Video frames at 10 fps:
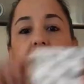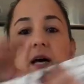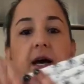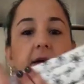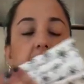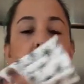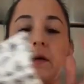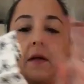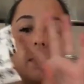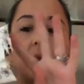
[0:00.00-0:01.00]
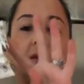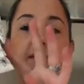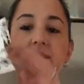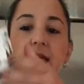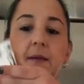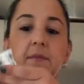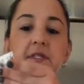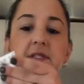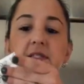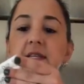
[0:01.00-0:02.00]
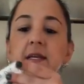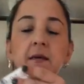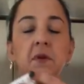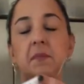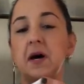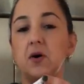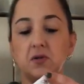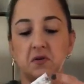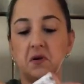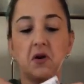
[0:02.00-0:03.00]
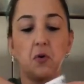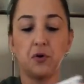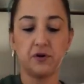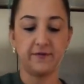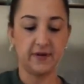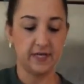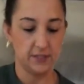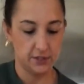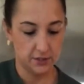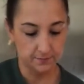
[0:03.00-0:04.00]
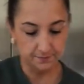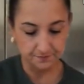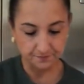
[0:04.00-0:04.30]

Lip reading: side. The same seam, about 1/4 of an inch.